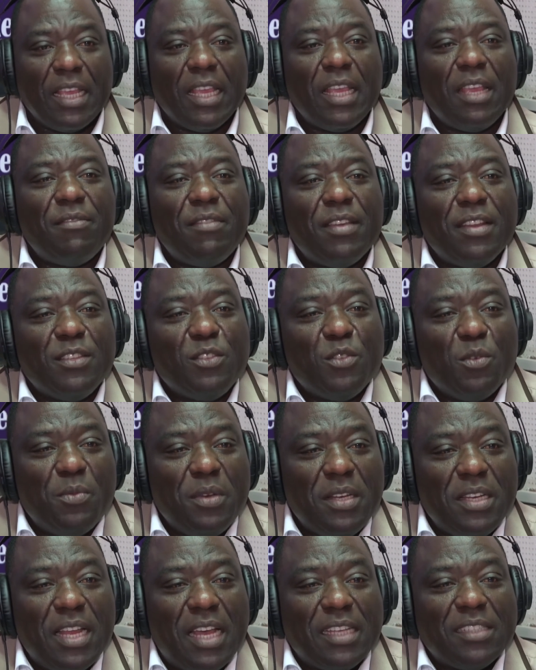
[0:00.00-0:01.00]
Even
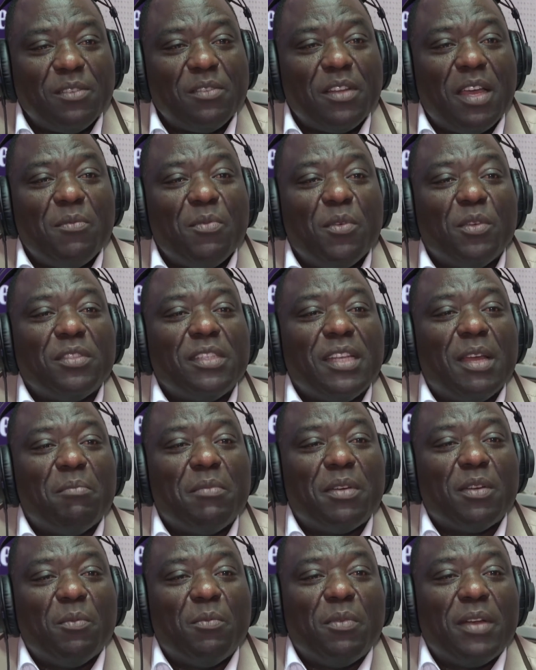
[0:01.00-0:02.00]
Jubilee does not have those
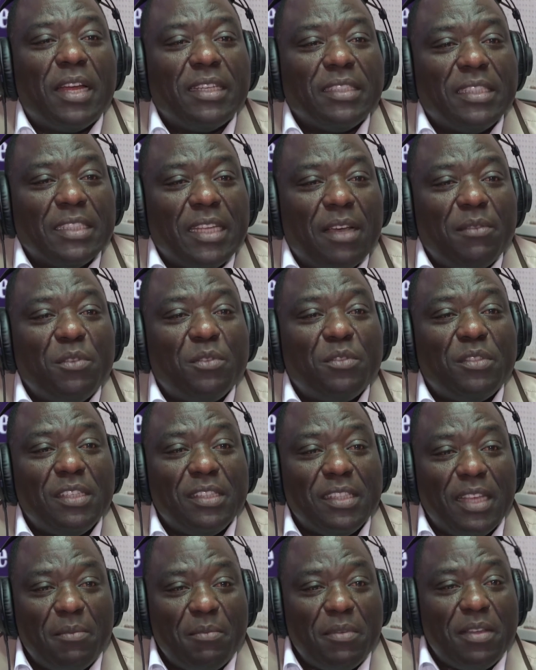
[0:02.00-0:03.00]
number of branches. Have you
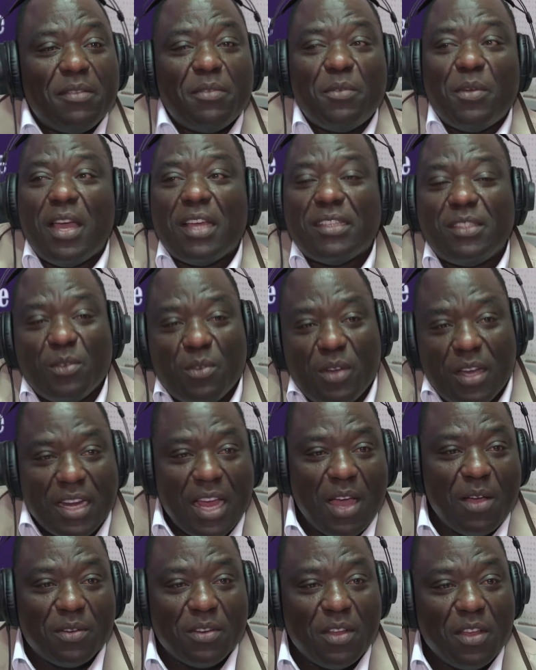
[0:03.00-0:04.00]
seen them everywhere as you go
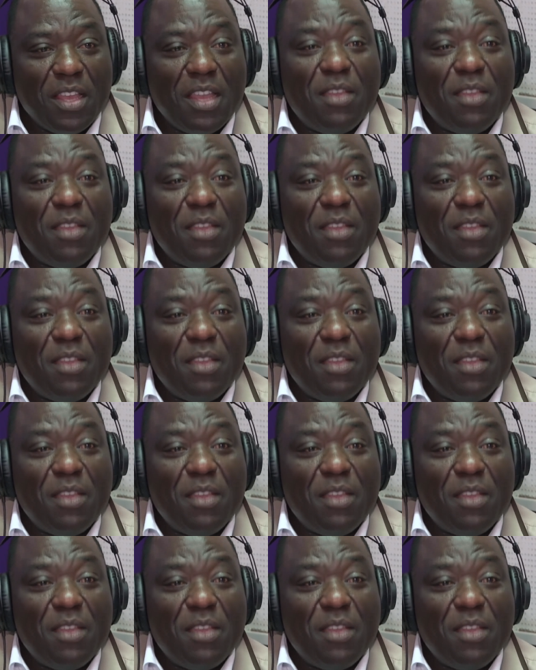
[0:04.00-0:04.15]
around?